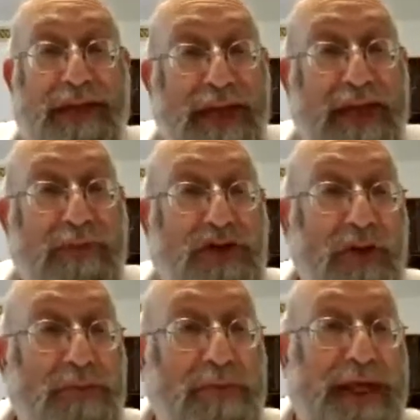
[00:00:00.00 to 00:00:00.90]
meaning you should
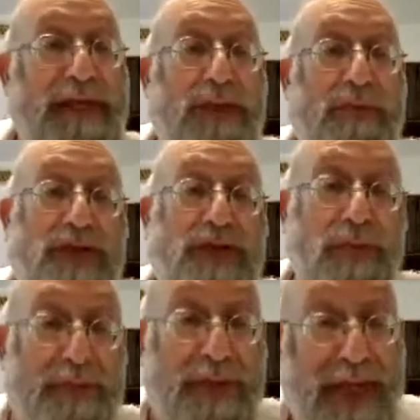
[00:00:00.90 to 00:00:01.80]
go back to the
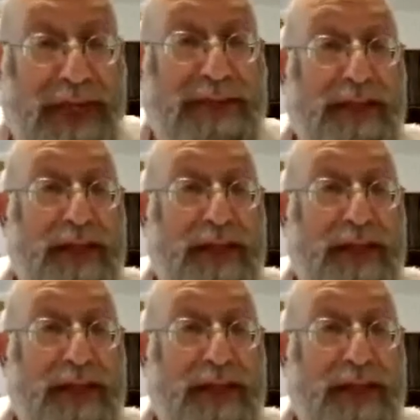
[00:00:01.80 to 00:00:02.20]
original place.